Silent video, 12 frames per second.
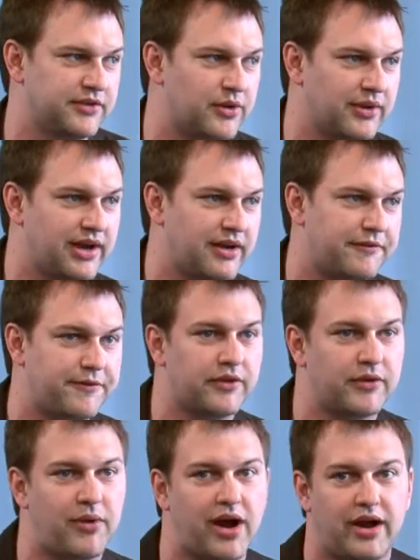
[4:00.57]
if you're going out a
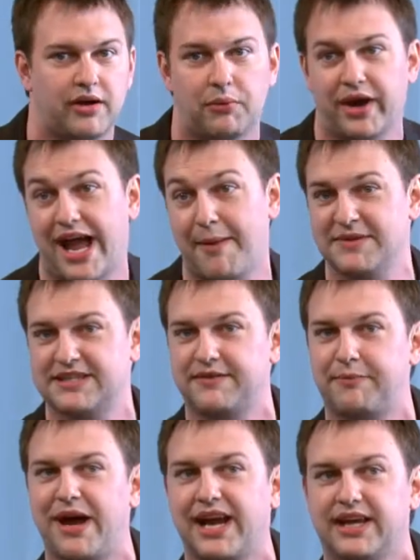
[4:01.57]
further wire, what happens if
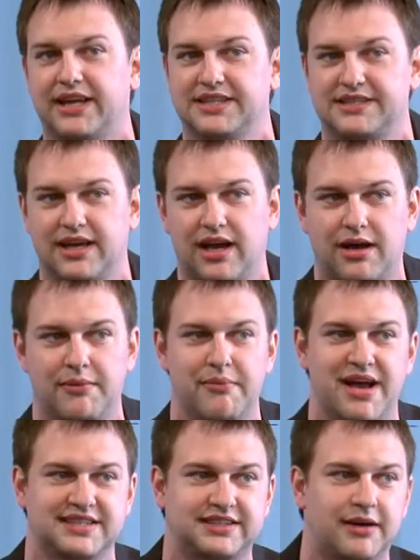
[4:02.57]
the packet gets
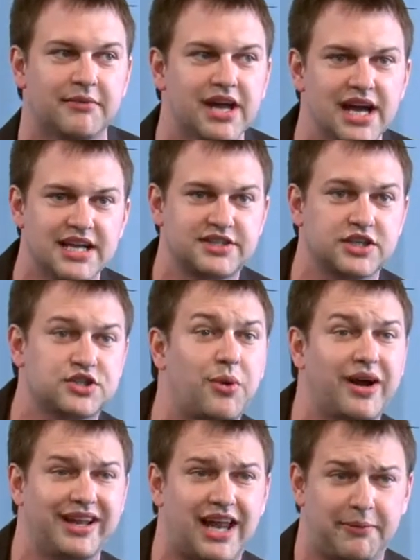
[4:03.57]
messed up. It's also
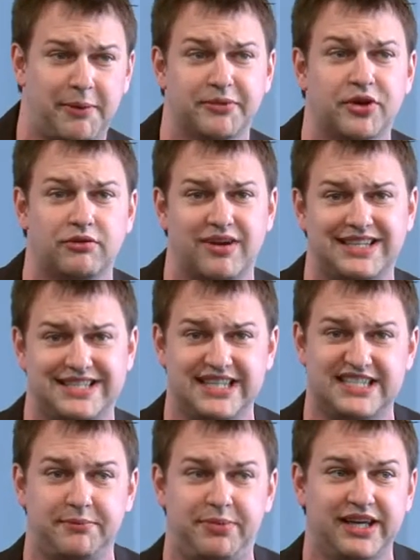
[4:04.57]
why a lot of people don't write
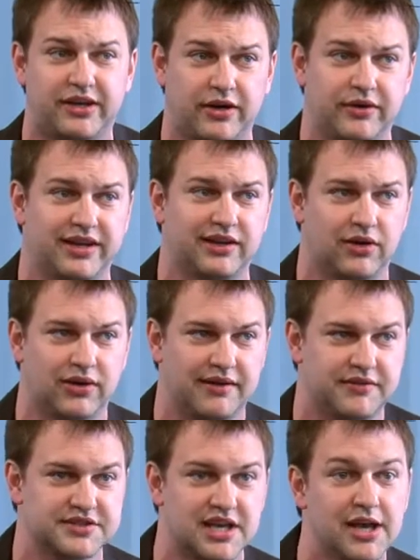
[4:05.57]
TCP code at low
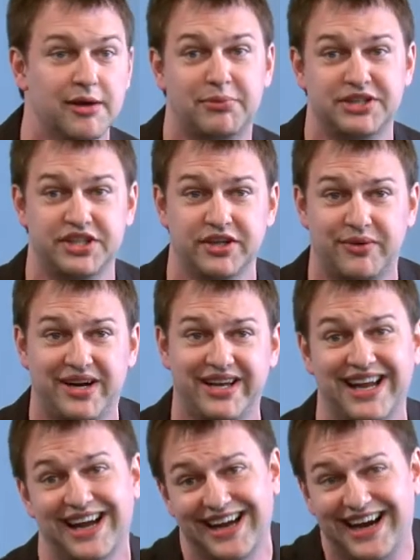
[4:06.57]
levels. But you know
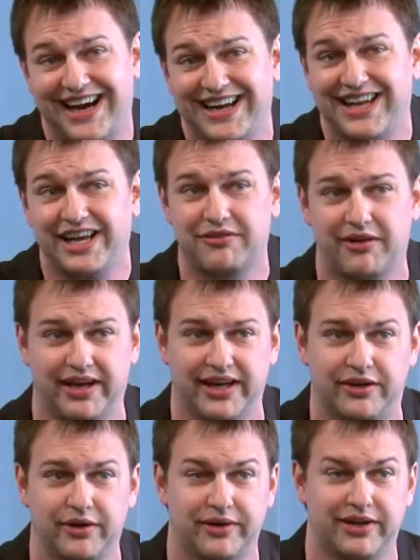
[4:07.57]
what? I like writing
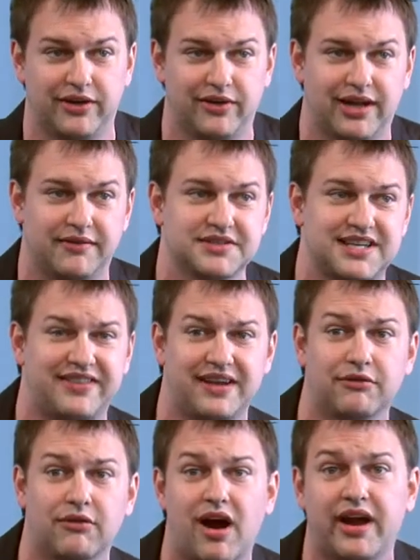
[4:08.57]
code at low levels. I
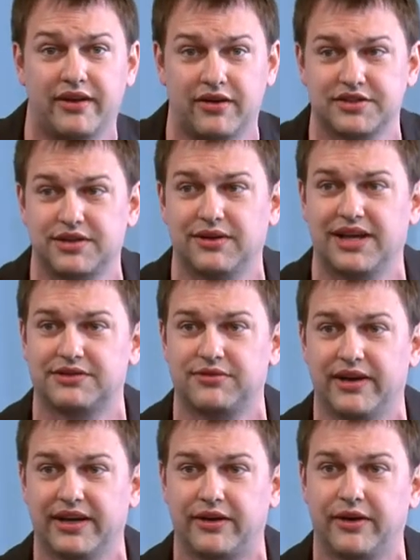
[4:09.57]
think Ryan also likes
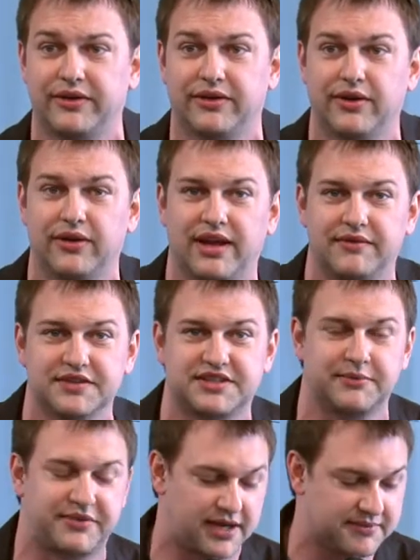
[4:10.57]
writing code at low levels
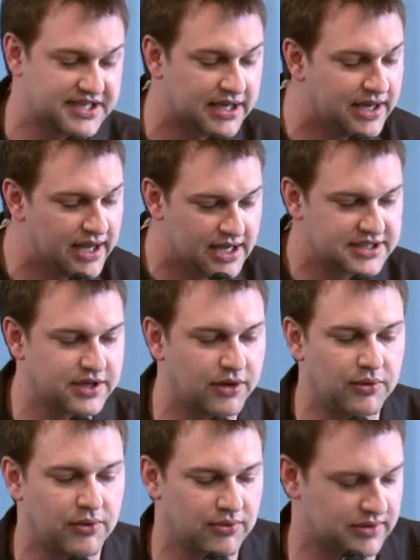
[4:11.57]
sometimes.
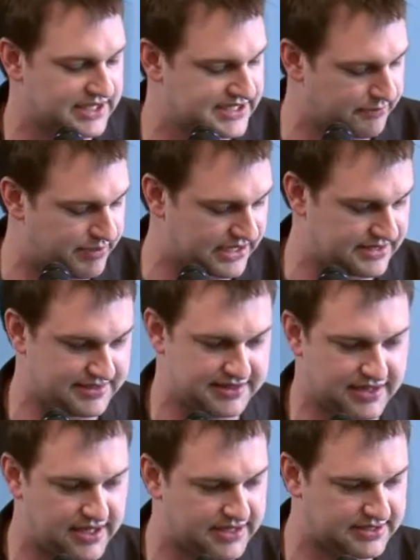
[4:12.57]
So let's get back to the
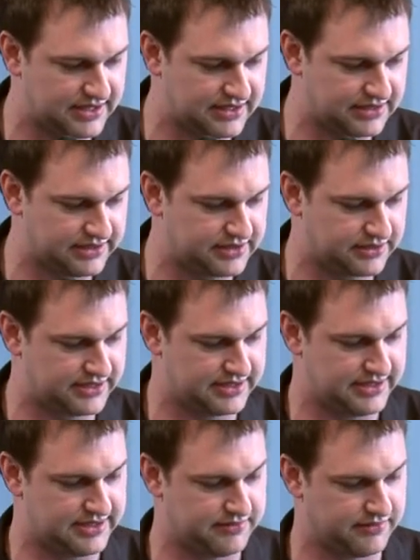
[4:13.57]
slides. I took it
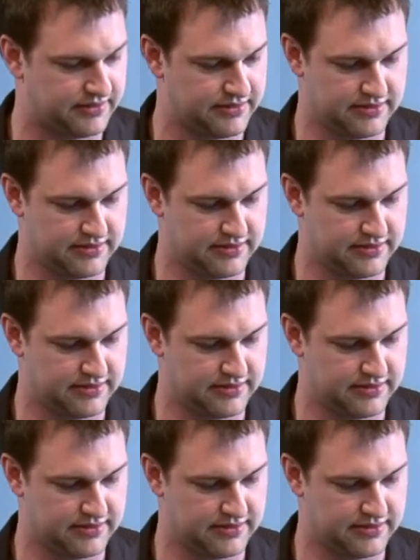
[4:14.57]
down.